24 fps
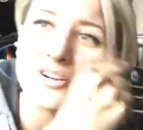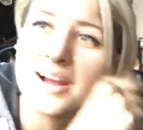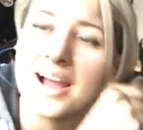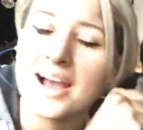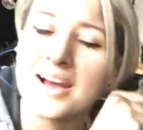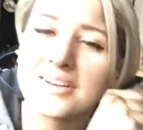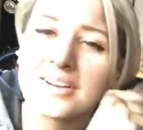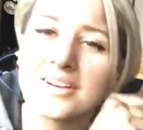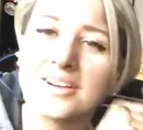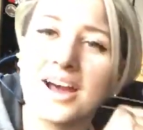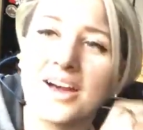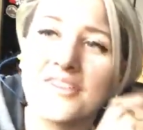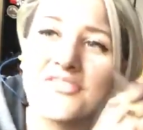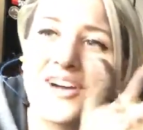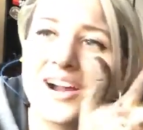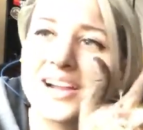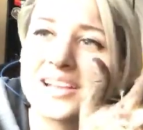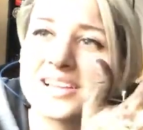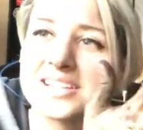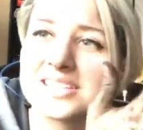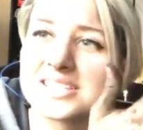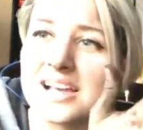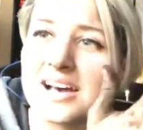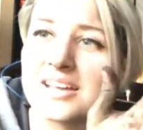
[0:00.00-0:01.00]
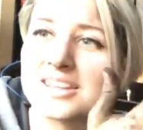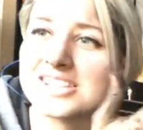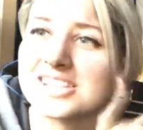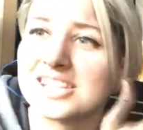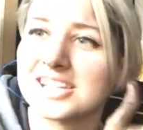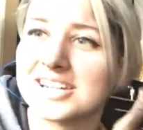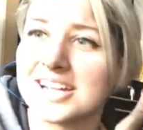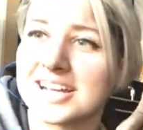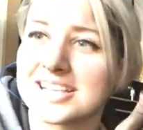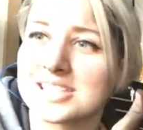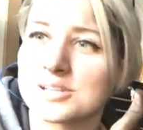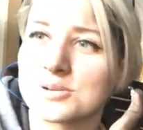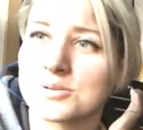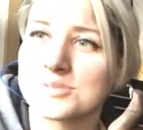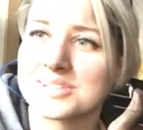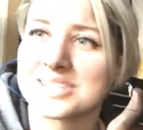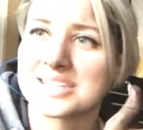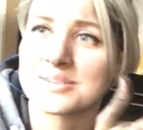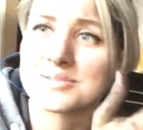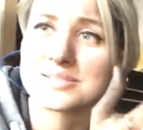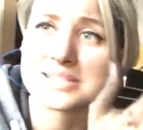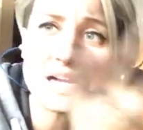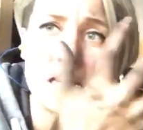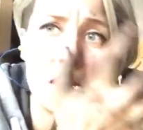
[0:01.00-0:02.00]
around, and I finally saw that the nuts were
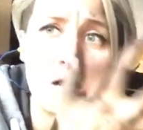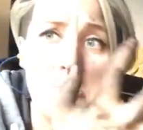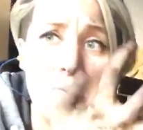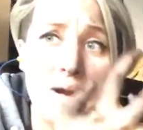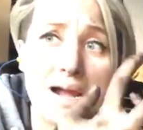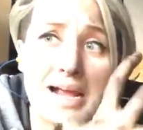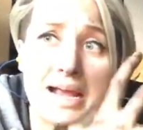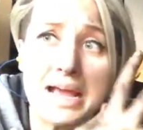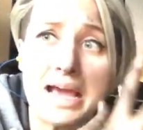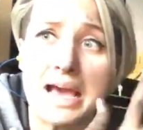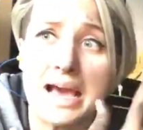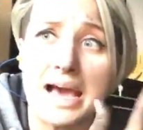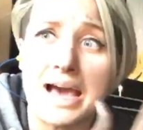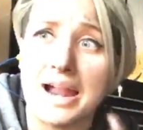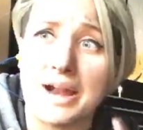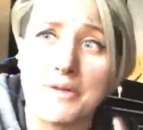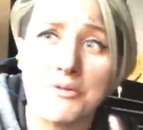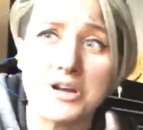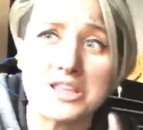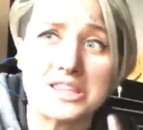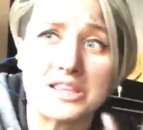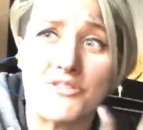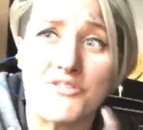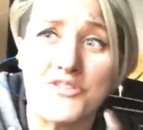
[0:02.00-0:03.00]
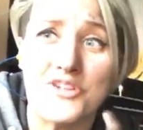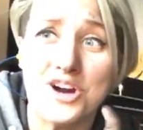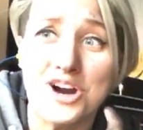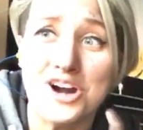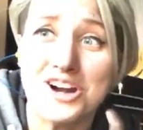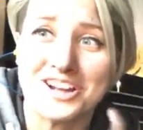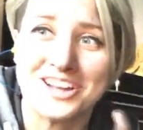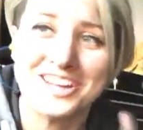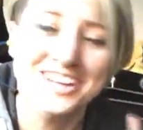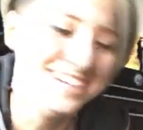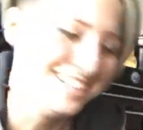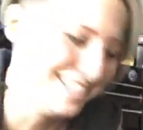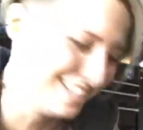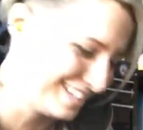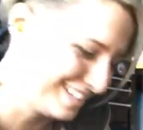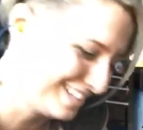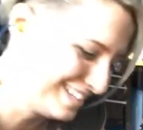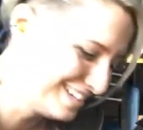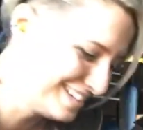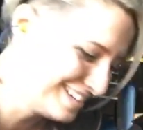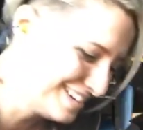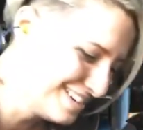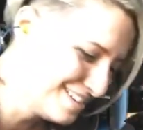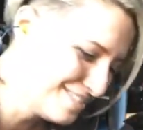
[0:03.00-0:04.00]
missing. I was like, oh my god, what the
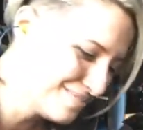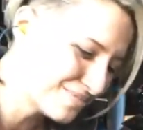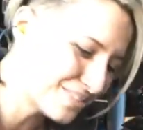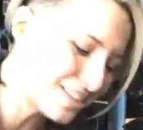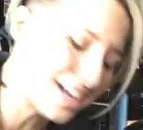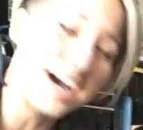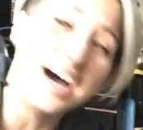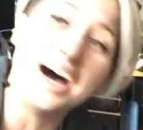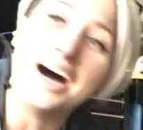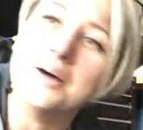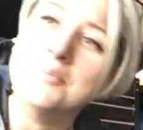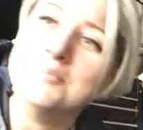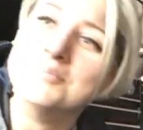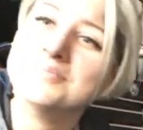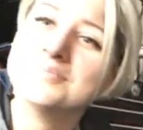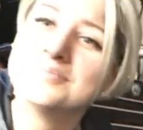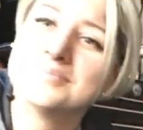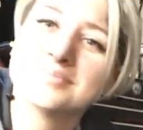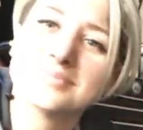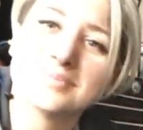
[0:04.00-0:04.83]
fuck?